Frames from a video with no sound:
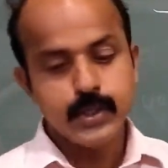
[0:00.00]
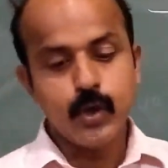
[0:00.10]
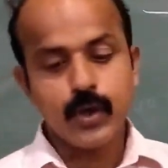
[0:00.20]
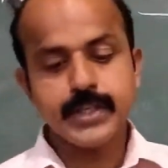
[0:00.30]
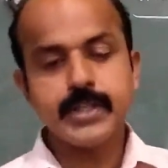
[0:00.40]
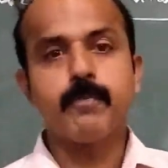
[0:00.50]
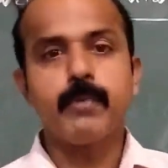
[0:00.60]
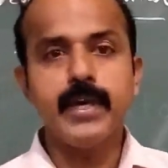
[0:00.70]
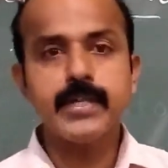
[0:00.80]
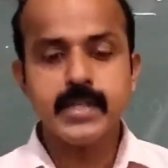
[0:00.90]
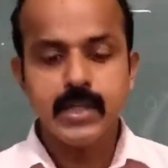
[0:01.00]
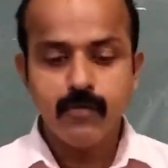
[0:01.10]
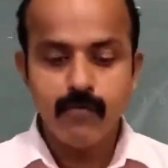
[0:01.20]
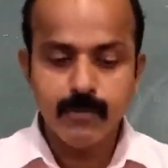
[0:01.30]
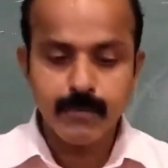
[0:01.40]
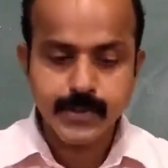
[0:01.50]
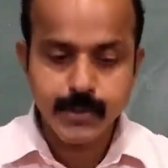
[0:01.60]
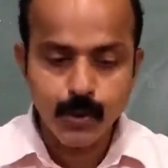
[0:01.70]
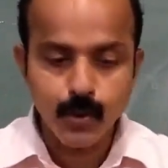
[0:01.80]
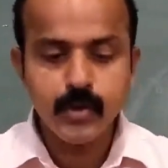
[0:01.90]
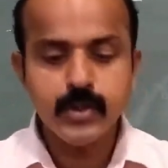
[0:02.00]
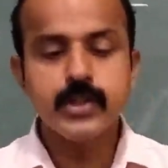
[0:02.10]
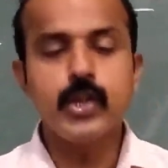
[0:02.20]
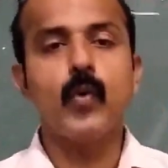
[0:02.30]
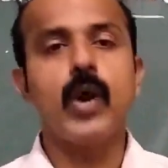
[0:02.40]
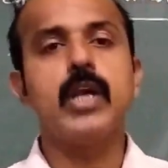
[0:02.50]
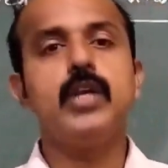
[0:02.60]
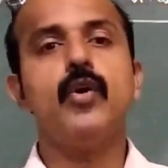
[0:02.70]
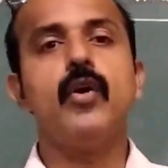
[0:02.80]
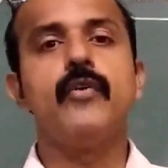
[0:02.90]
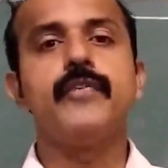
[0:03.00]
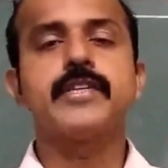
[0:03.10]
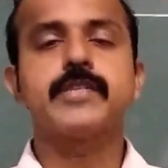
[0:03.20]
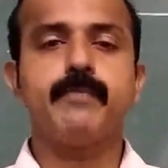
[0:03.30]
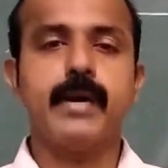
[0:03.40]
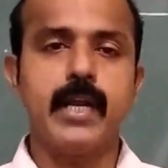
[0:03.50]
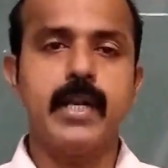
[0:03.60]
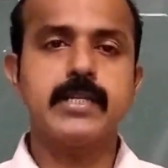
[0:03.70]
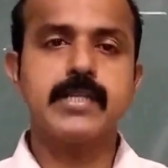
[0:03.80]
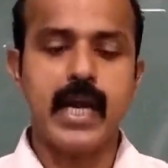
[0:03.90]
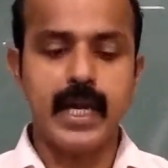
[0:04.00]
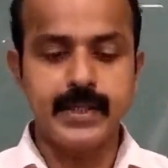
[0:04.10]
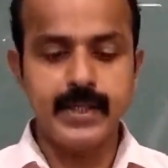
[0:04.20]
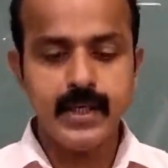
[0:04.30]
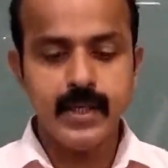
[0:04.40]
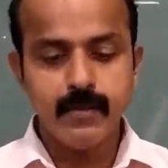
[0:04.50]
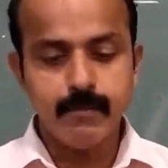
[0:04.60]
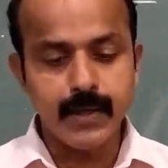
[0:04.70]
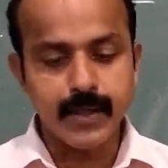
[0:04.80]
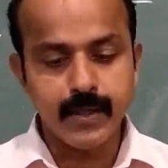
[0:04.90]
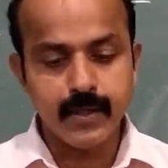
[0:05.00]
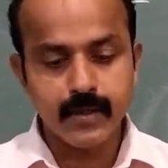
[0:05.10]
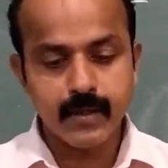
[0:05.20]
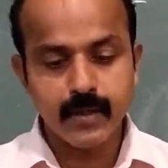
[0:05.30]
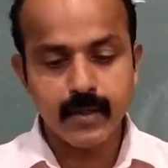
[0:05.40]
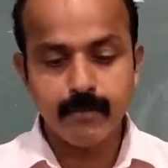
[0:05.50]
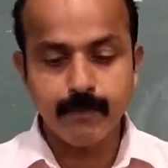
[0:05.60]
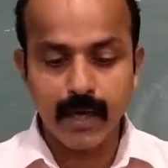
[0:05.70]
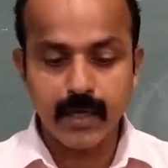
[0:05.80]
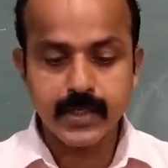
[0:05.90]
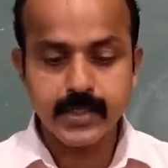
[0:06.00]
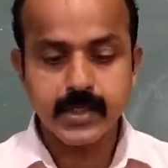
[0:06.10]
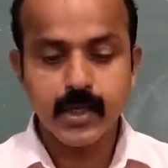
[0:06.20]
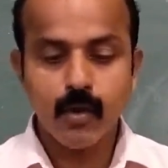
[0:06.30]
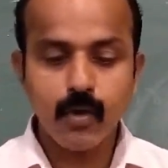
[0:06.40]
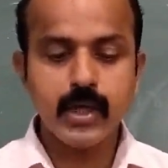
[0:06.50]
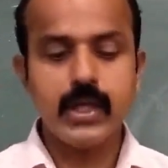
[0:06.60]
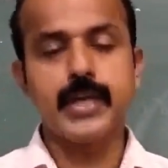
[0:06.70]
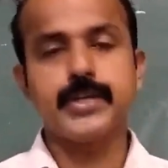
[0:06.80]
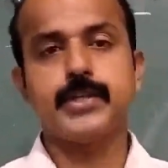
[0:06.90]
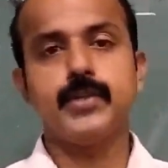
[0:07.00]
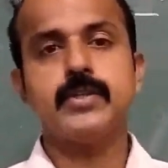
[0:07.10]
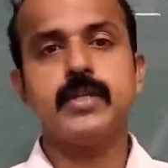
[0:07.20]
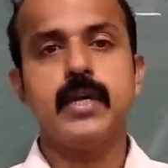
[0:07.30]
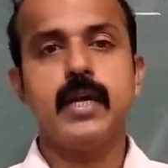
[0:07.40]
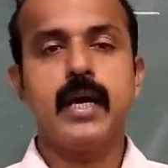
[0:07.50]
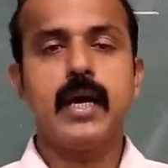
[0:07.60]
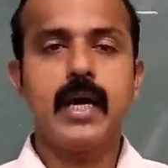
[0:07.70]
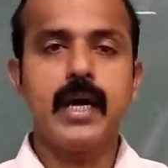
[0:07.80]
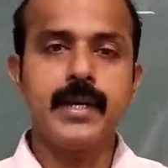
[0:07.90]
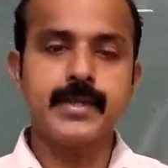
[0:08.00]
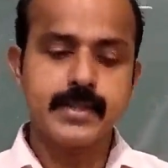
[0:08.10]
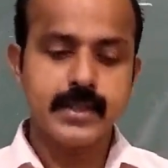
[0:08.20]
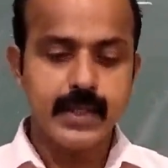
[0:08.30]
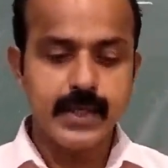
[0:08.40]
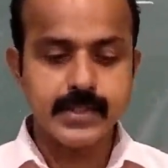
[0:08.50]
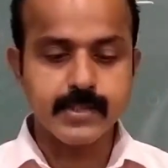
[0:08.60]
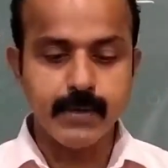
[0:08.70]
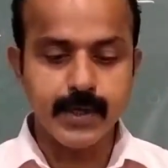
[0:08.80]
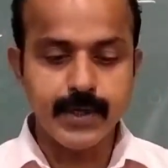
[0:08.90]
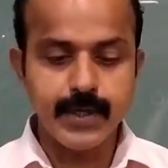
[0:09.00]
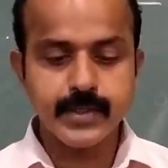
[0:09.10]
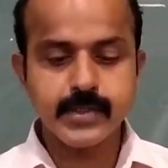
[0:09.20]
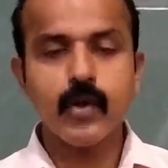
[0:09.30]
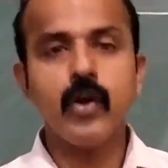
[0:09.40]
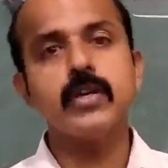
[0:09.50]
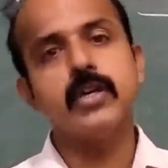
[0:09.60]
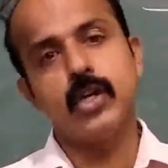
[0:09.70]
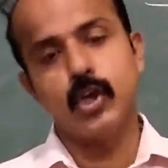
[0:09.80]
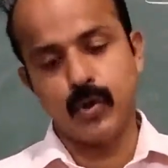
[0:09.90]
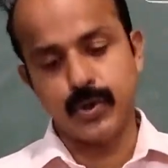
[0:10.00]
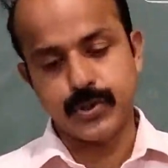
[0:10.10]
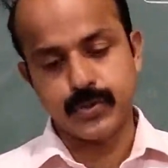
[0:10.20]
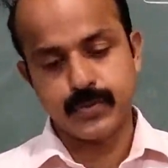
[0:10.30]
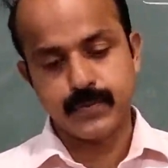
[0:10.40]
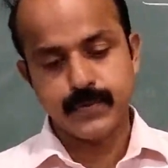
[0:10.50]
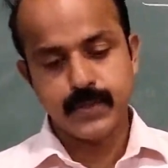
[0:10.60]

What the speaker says: To locate a place, we must know the value of its parallels and the parallels or latitude and its meridians or longitude.